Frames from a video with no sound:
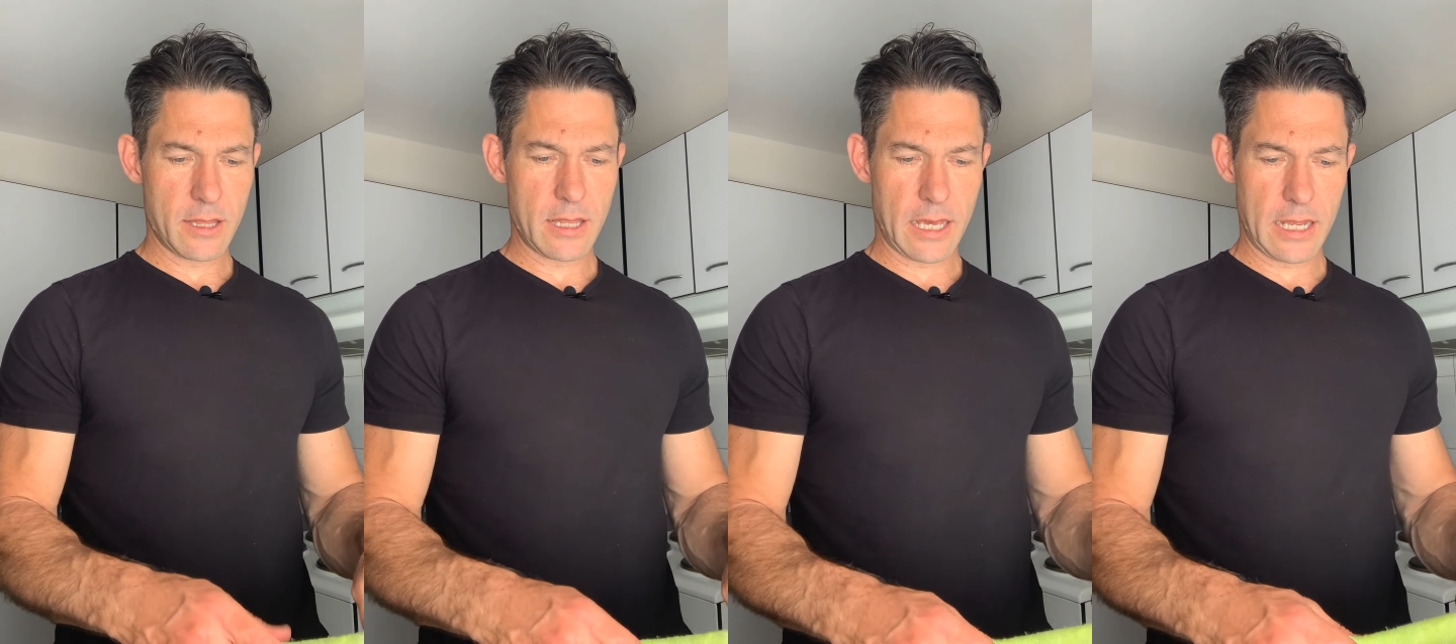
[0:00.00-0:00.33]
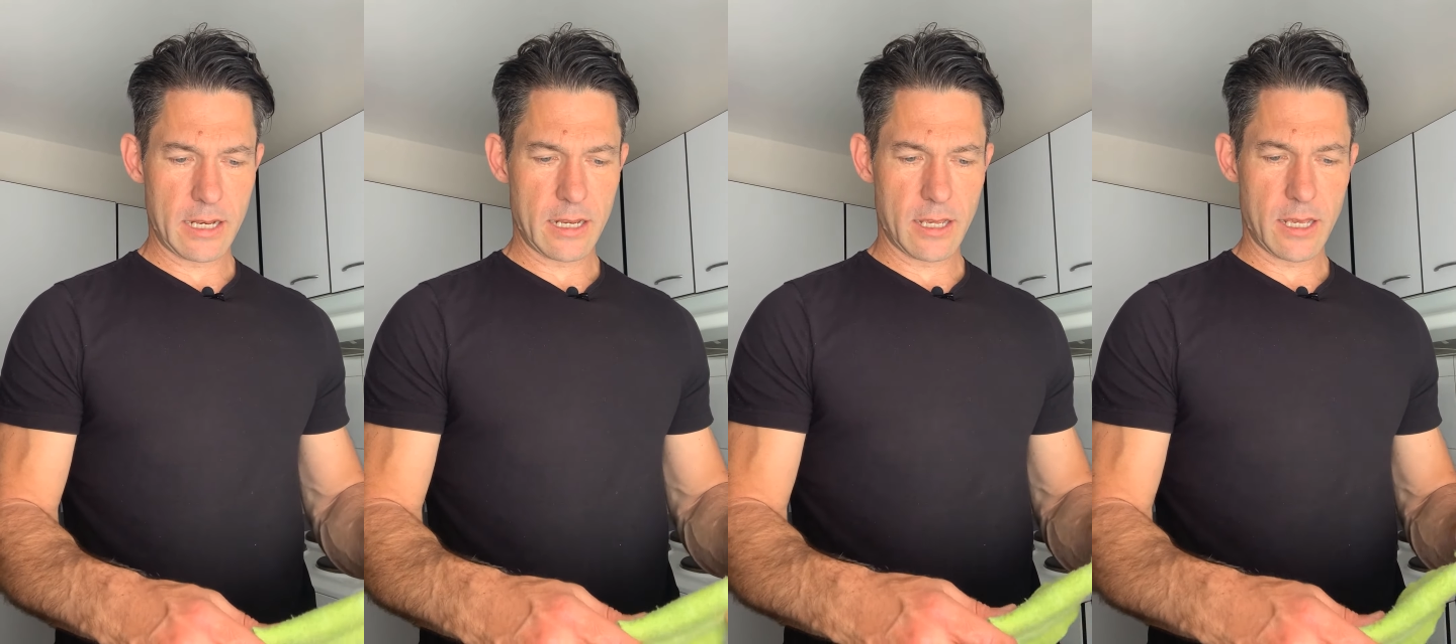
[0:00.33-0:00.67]

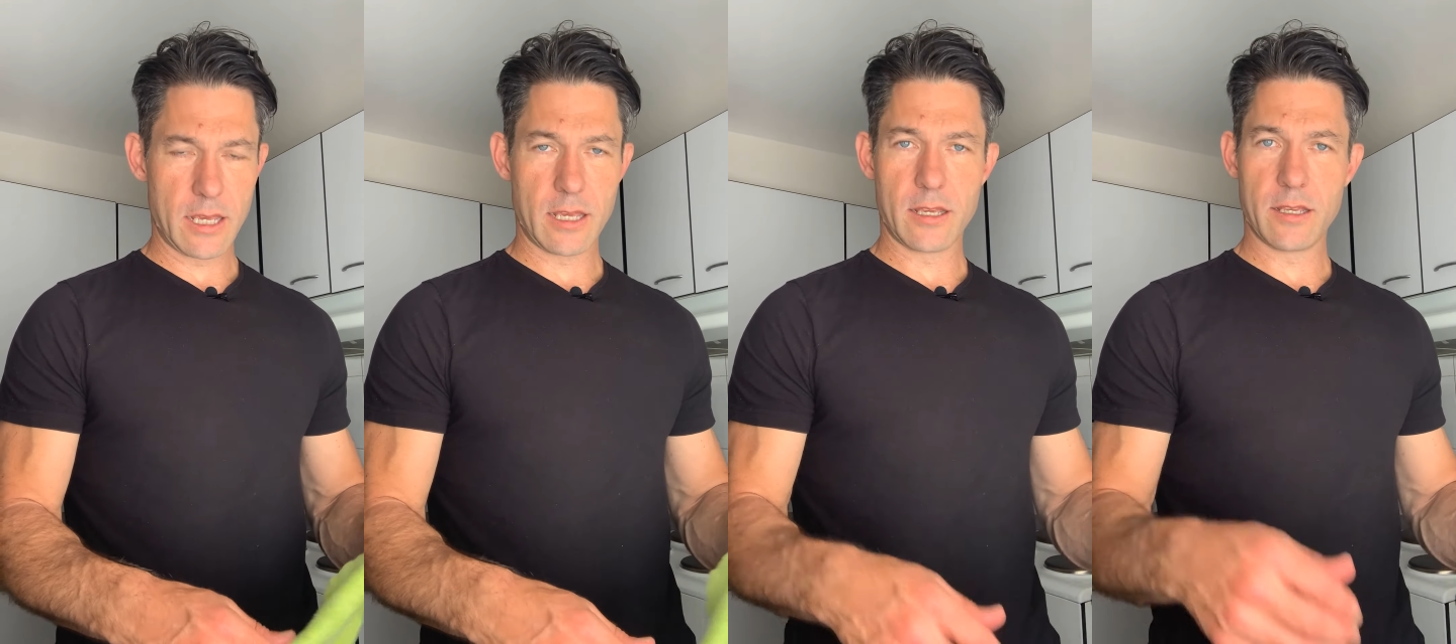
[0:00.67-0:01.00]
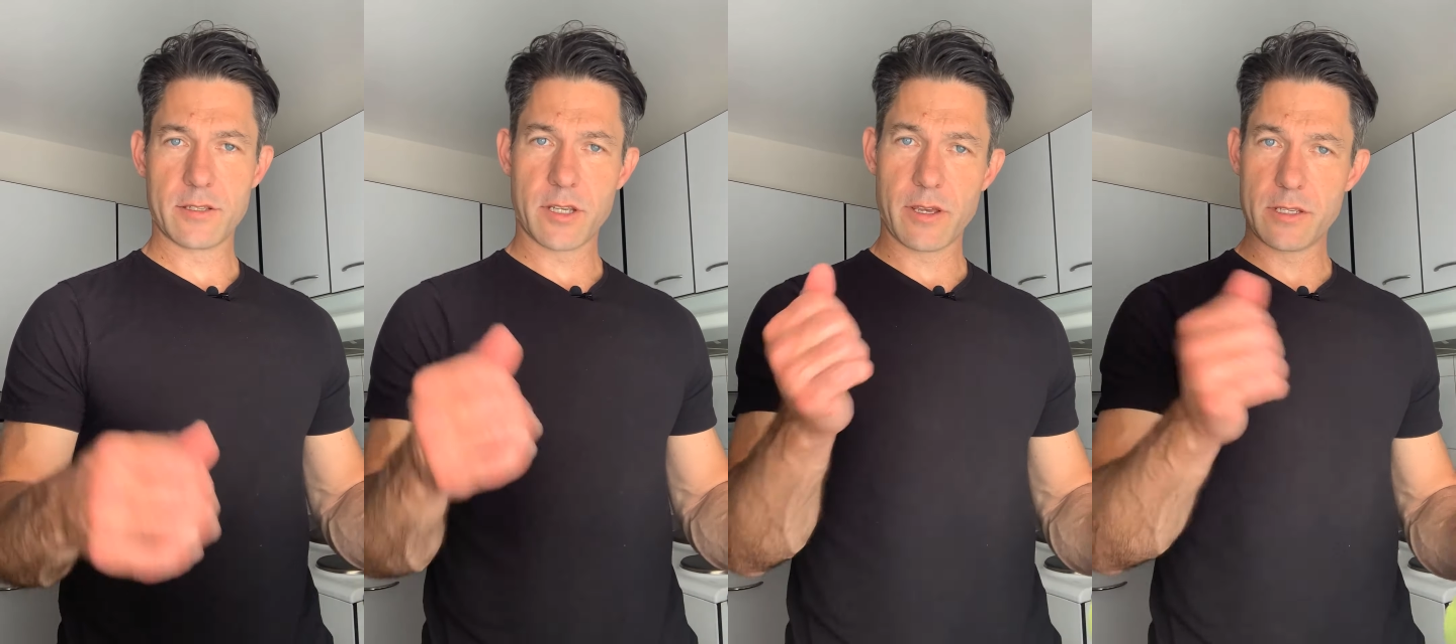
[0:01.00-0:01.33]
Then
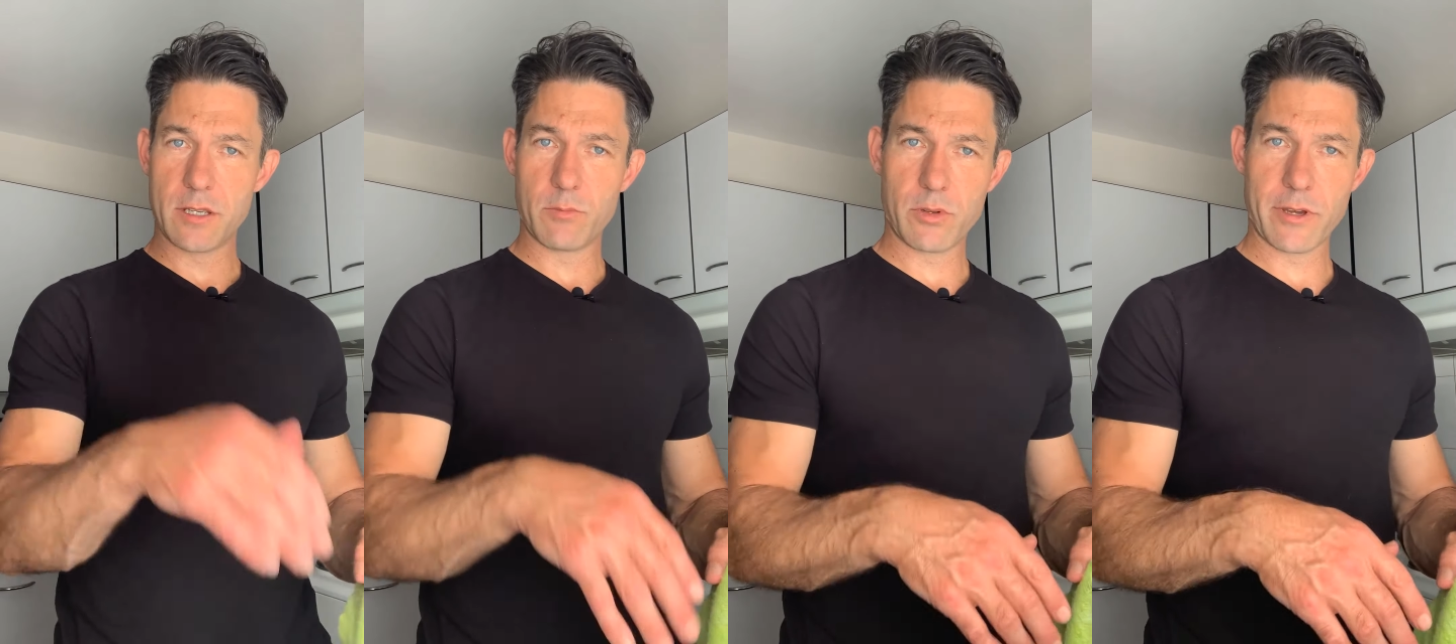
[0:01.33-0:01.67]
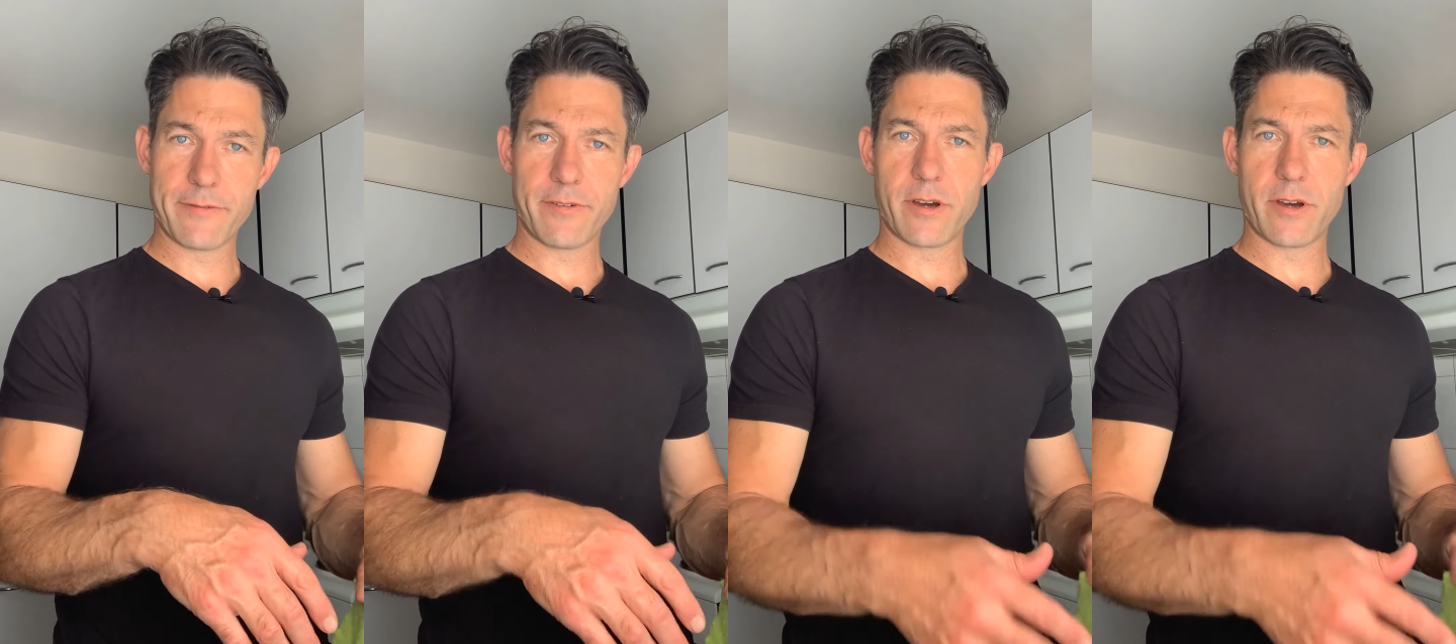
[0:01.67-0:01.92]
his employer